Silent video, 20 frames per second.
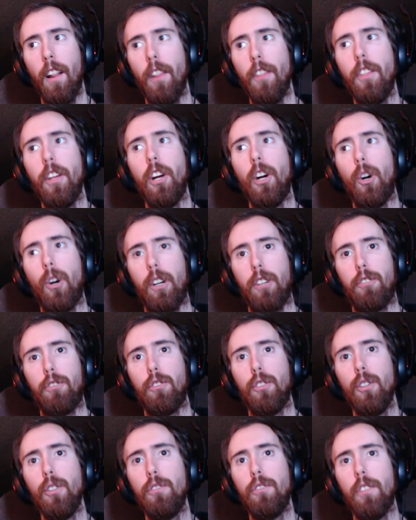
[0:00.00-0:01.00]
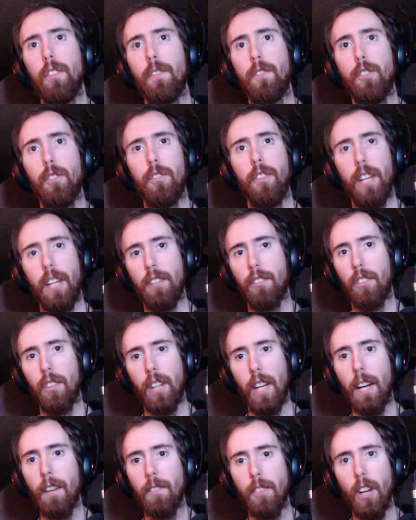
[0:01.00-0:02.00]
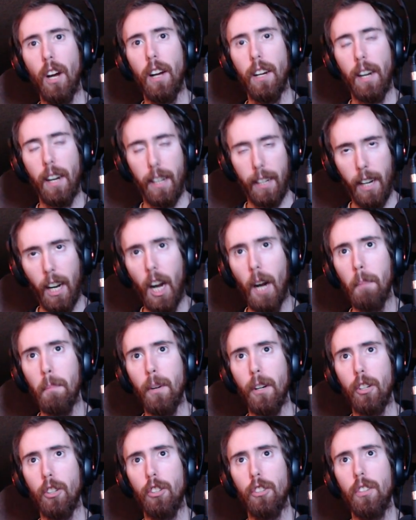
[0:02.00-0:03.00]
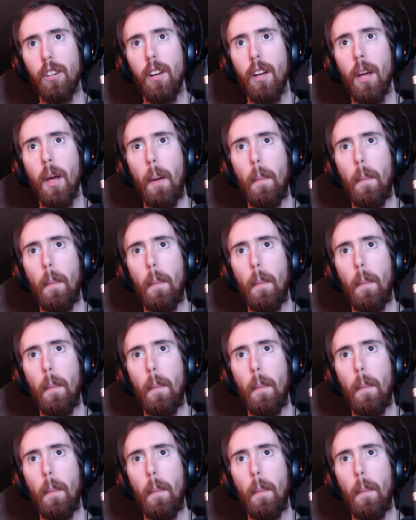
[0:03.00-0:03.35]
that are exclusive to things that they have done and accomplished,